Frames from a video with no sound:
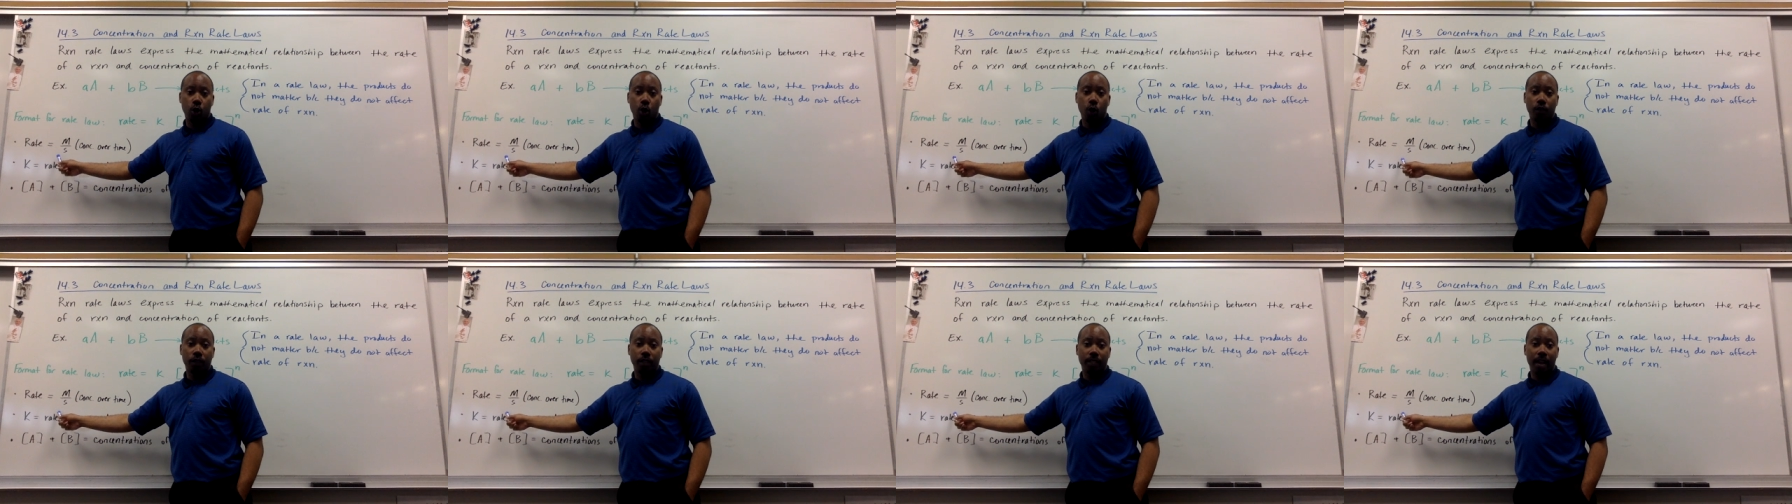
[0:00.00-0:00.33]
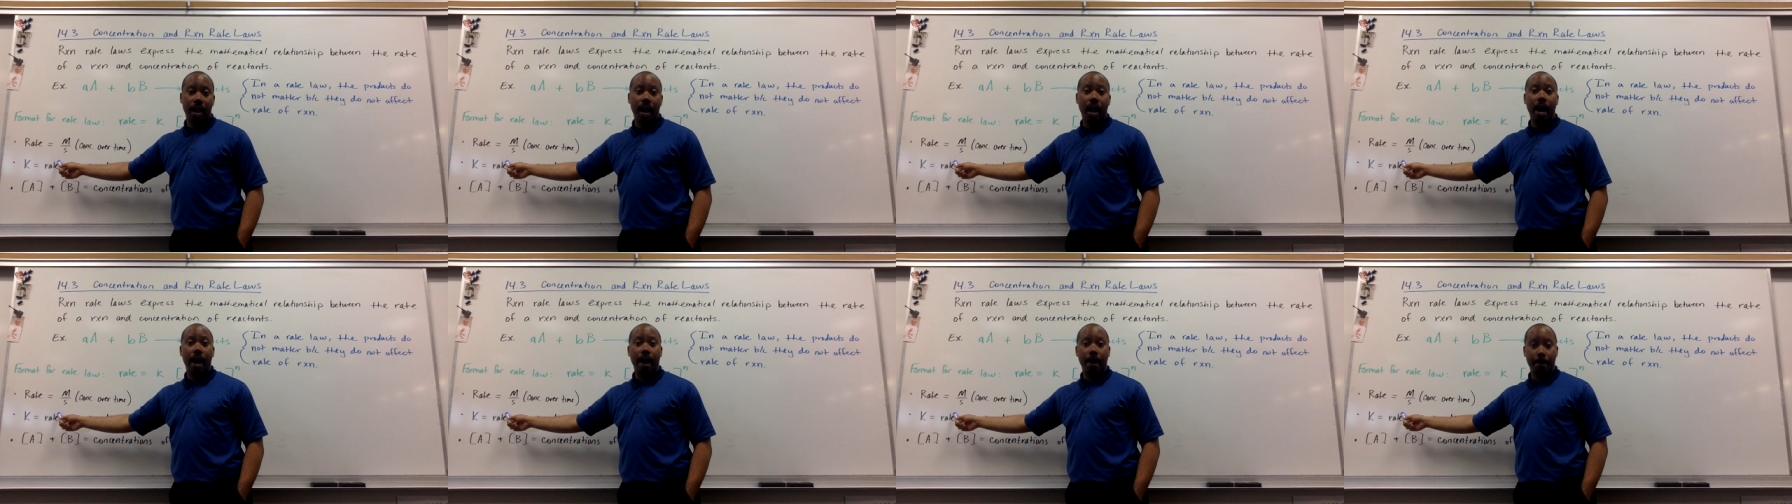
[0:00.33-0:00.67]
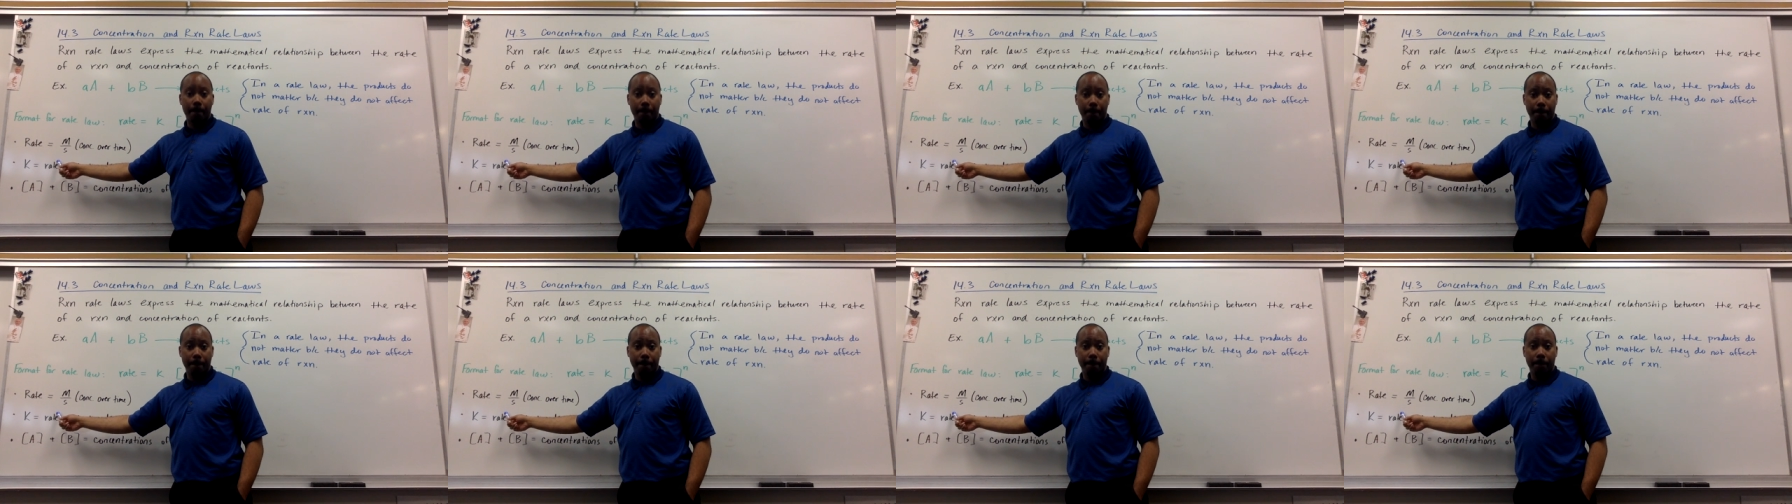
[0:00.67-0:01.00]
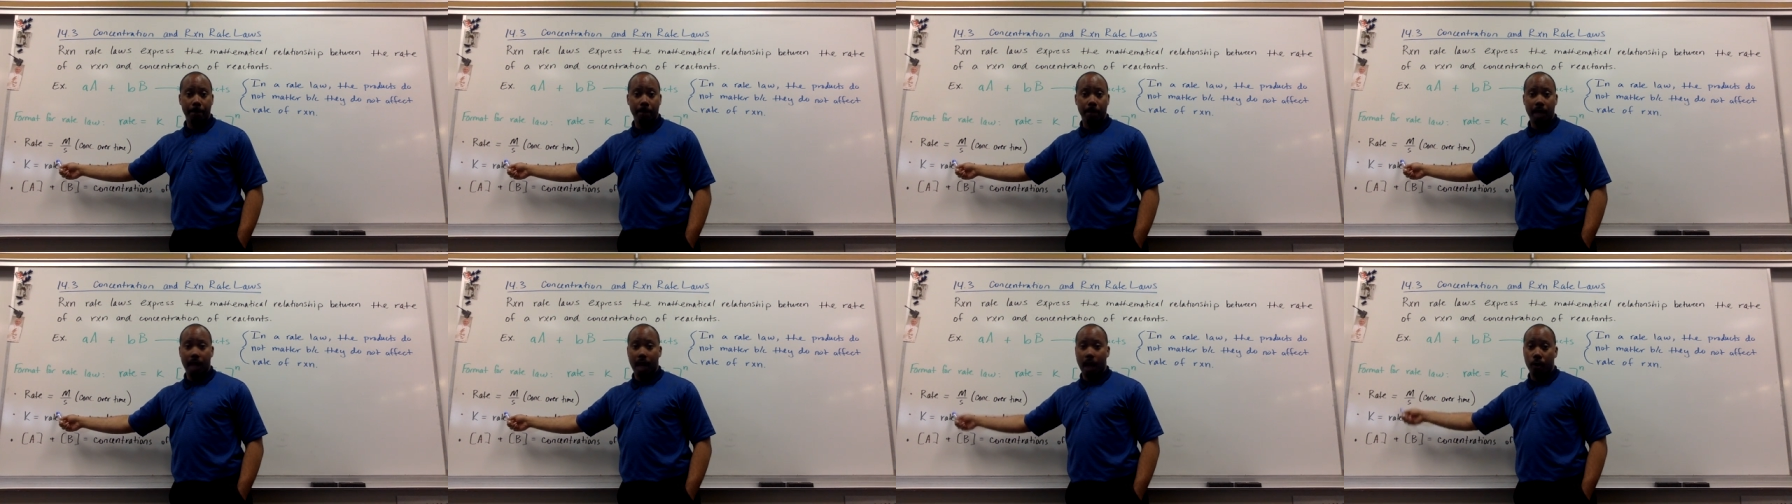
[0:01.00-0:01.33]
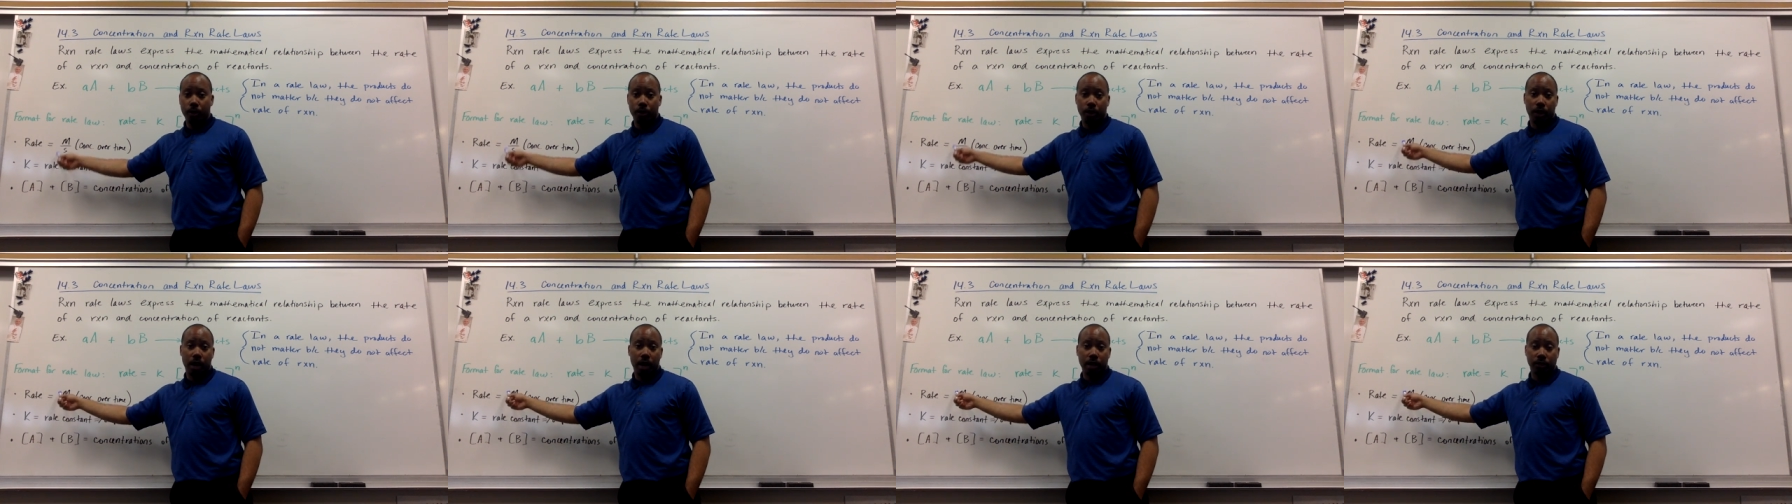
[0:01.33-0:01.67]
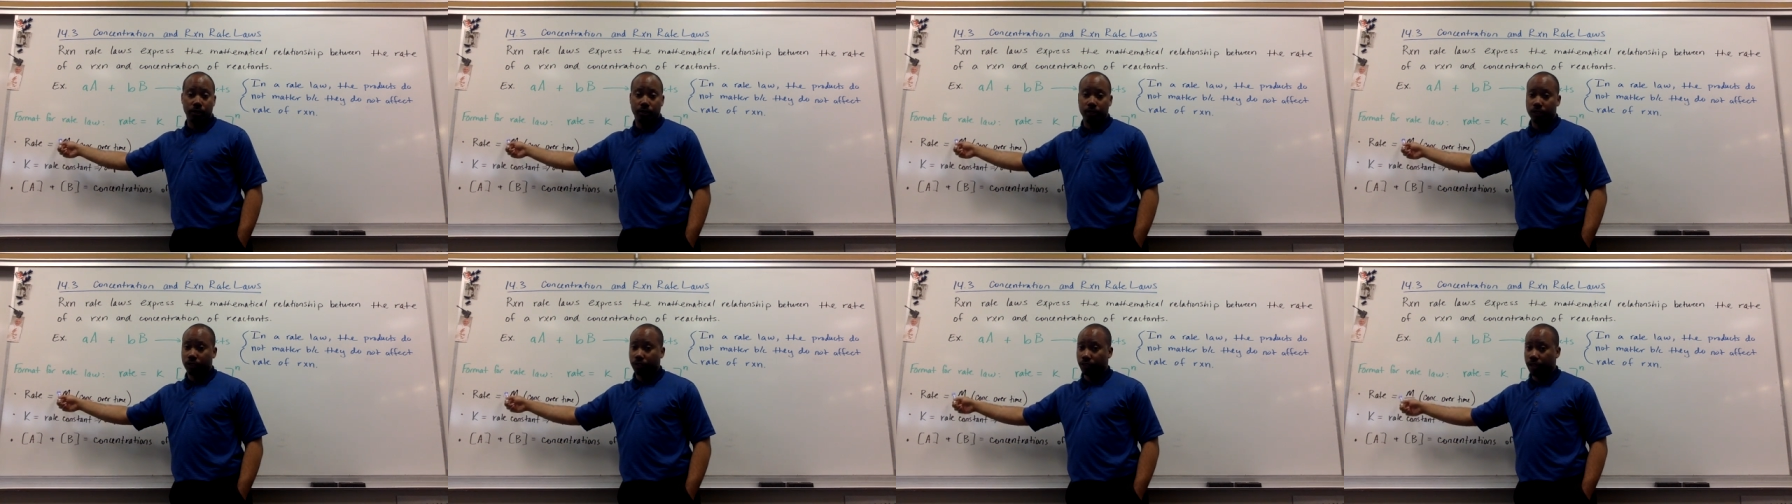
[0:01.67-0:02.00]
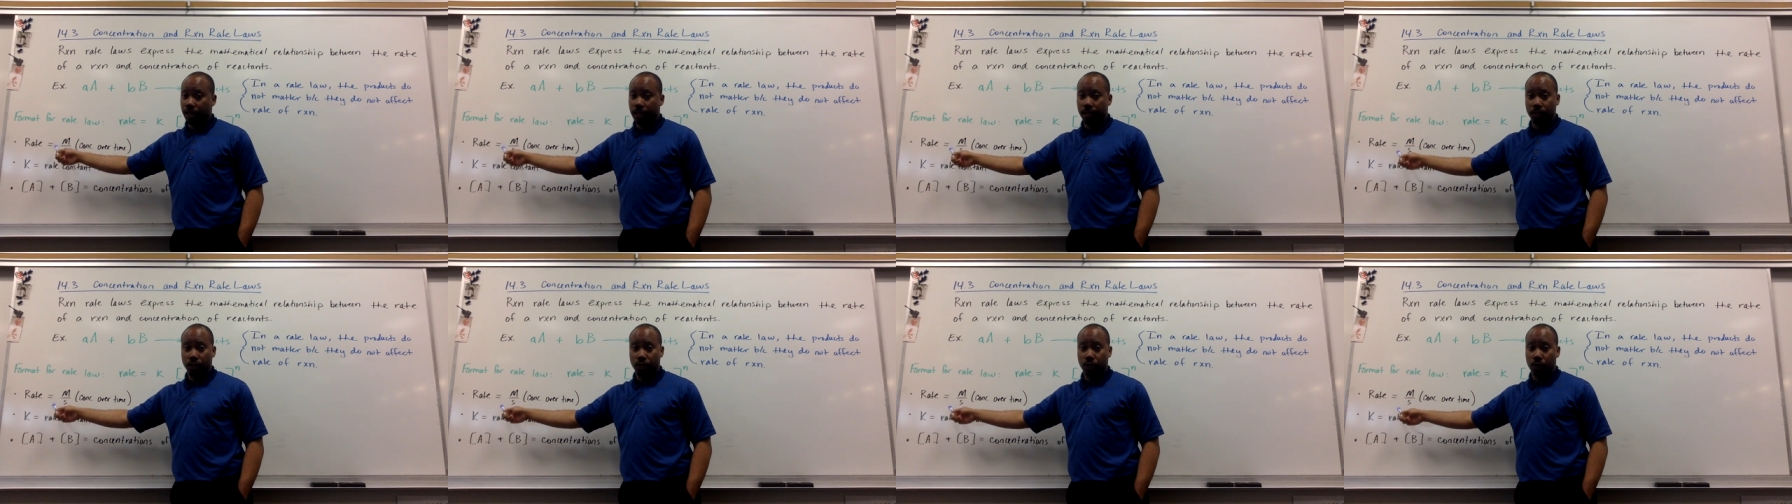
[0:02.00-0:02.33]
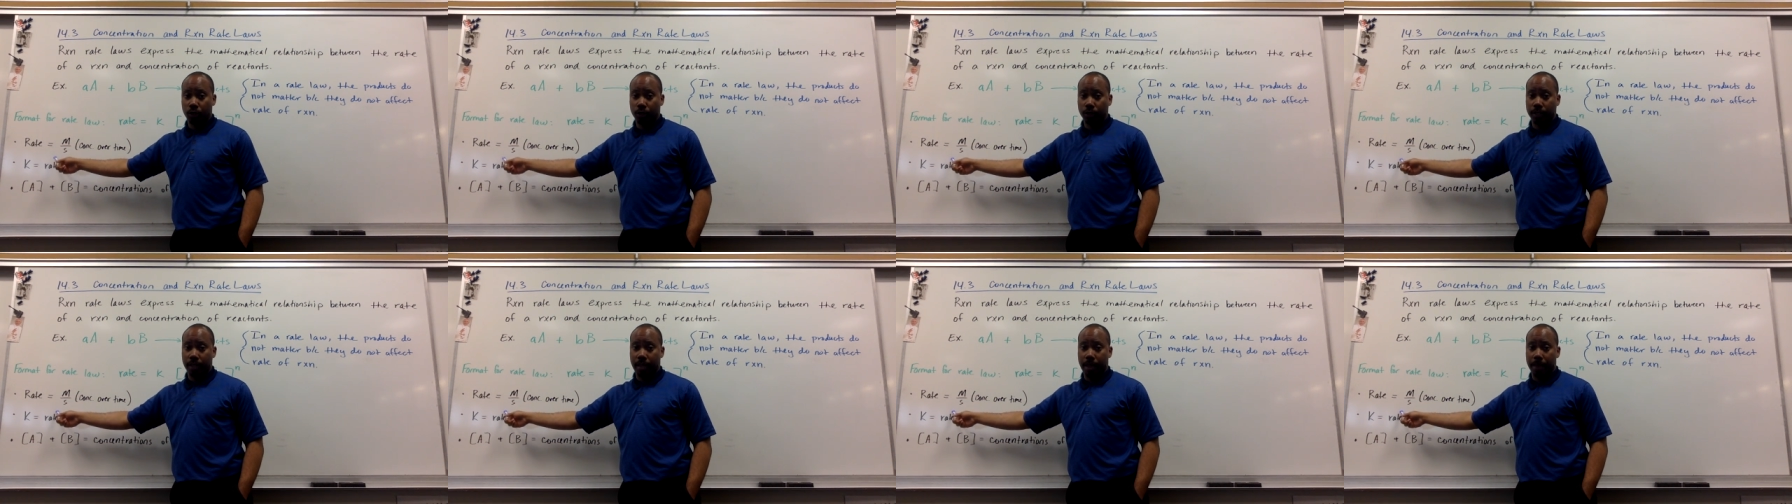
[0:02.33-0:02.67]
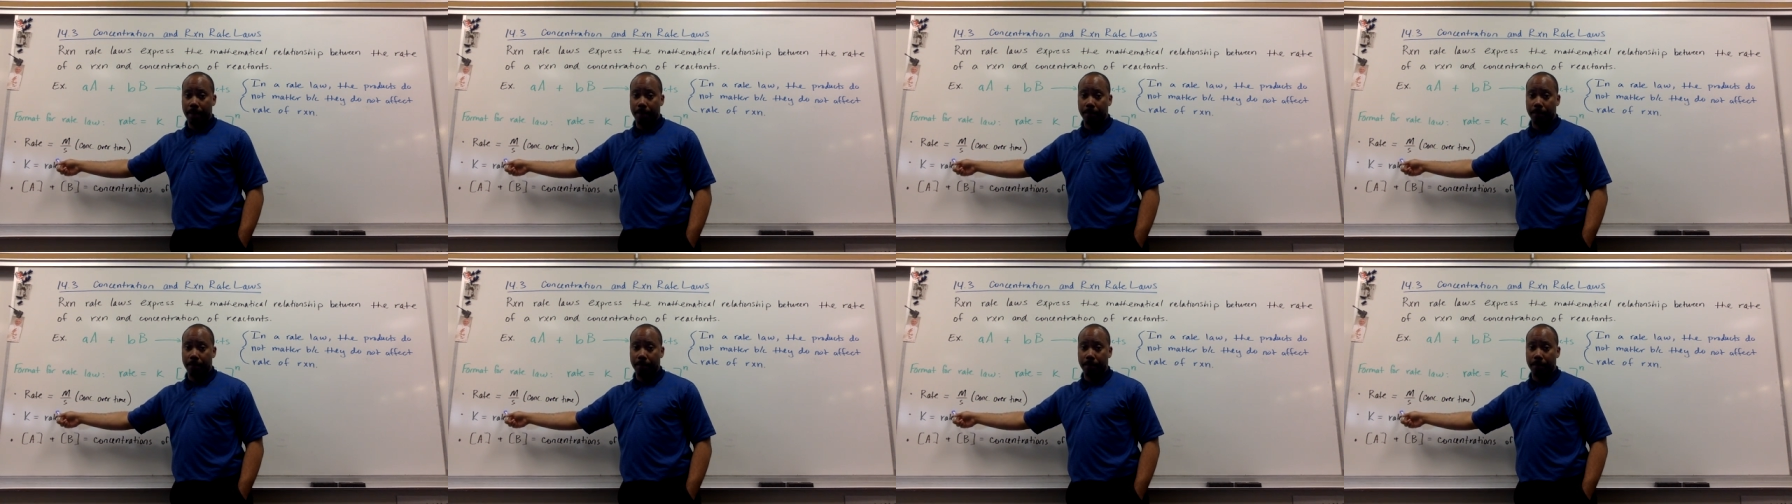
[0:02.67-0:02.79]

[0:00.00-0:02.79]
over time, how your concentration changes over time.